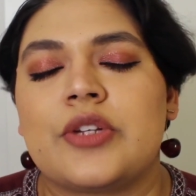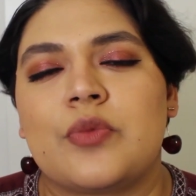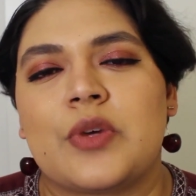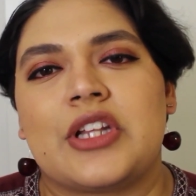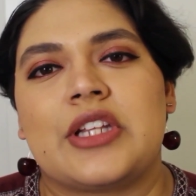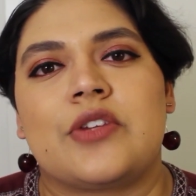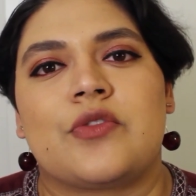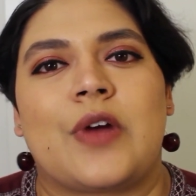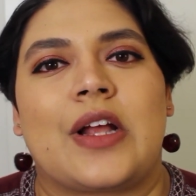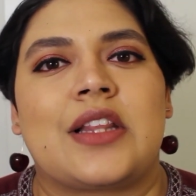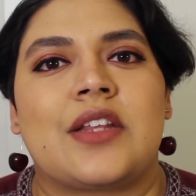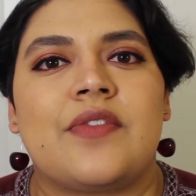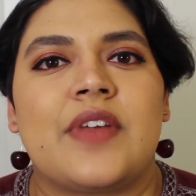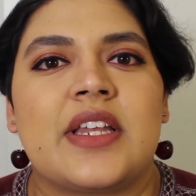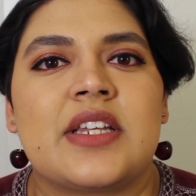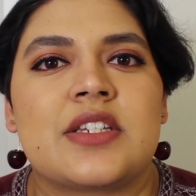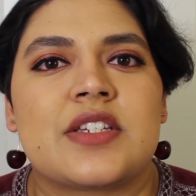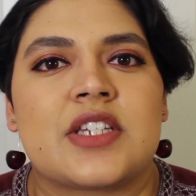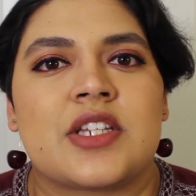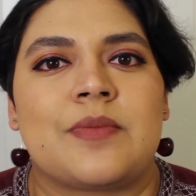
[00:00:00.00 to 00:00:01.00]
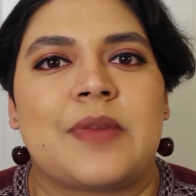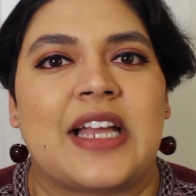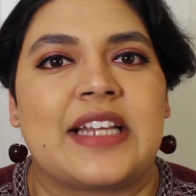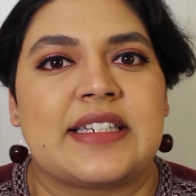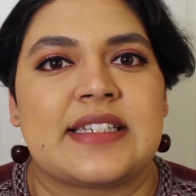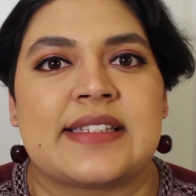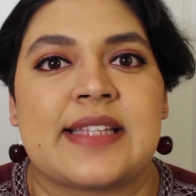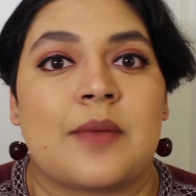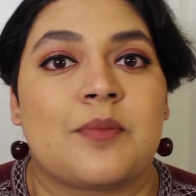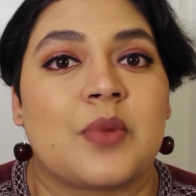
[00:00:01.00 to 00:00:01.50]
really relevant to my
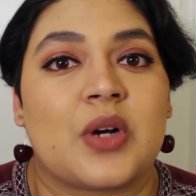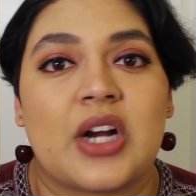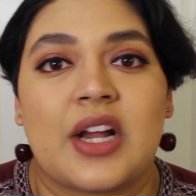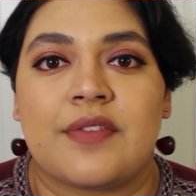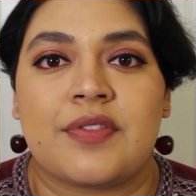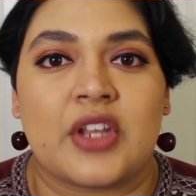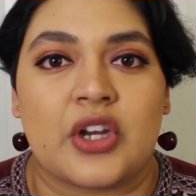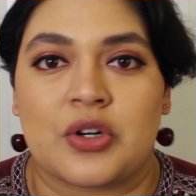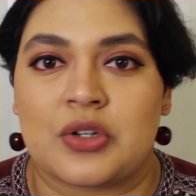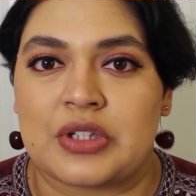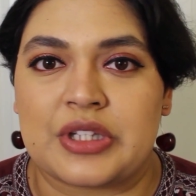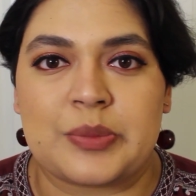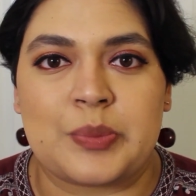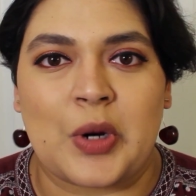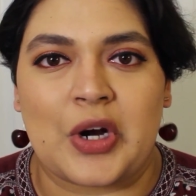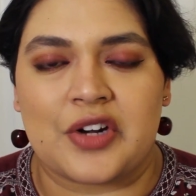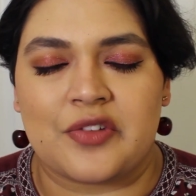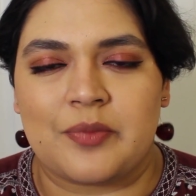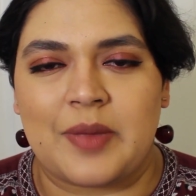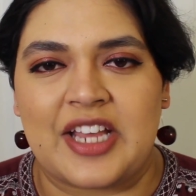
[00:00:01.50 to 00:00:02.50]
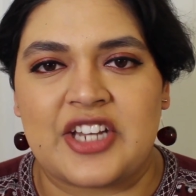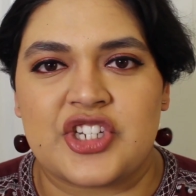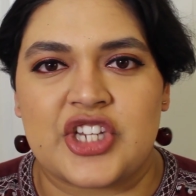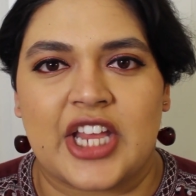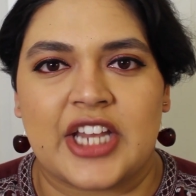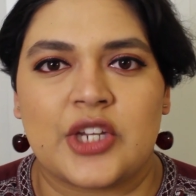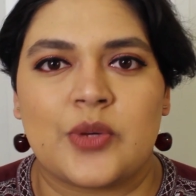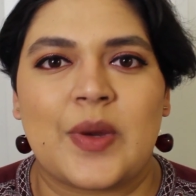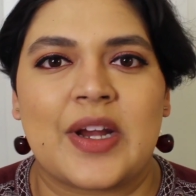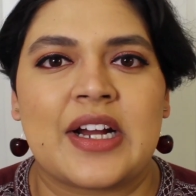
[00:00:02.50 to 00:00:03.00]
December and the early part of my
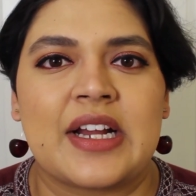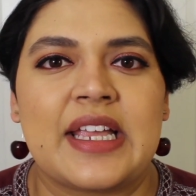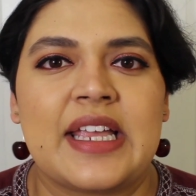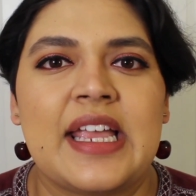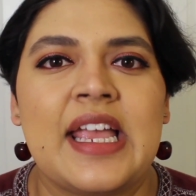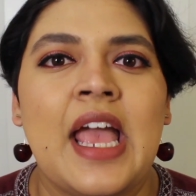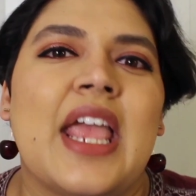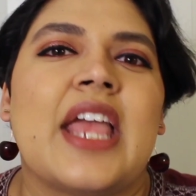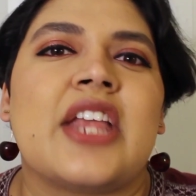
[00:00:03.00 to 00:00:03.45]
January